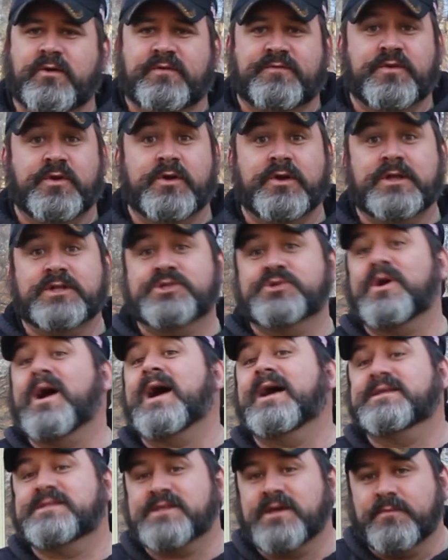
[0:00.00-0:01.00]
If you're going to
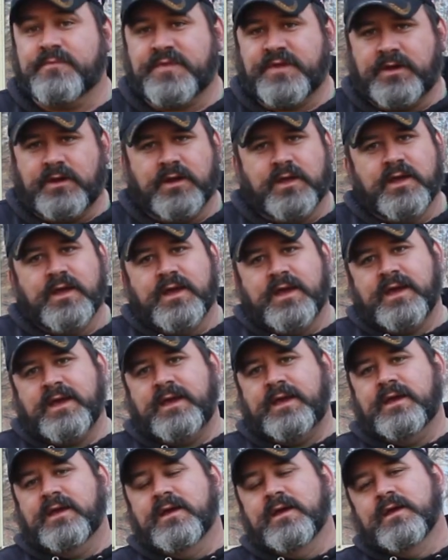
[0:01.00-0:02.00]
try something,
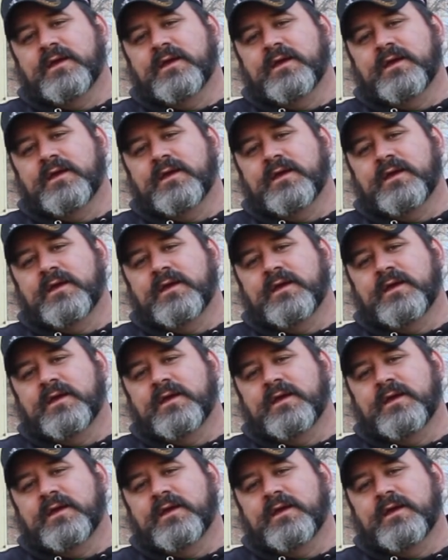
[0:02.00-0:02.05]
hey,